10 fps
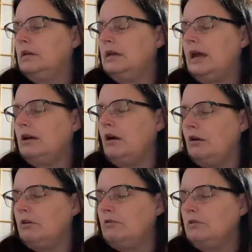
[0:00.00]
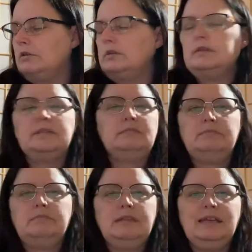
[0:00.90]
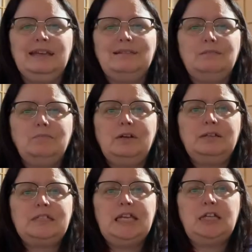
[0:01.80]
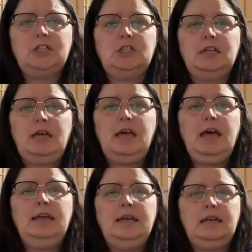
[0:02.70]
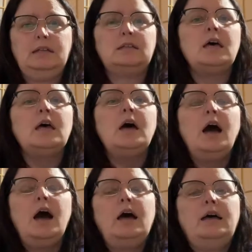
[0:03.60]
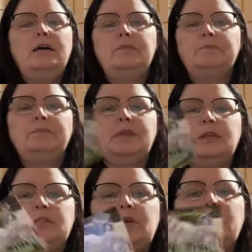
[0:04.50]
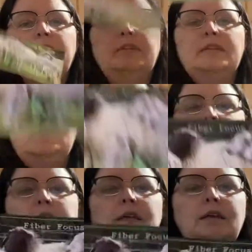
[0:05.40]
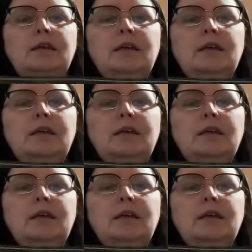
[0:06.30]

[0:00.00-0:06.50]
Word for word: Yeah, Caracal. Again, pronunciation. I hate it. Um, so this breed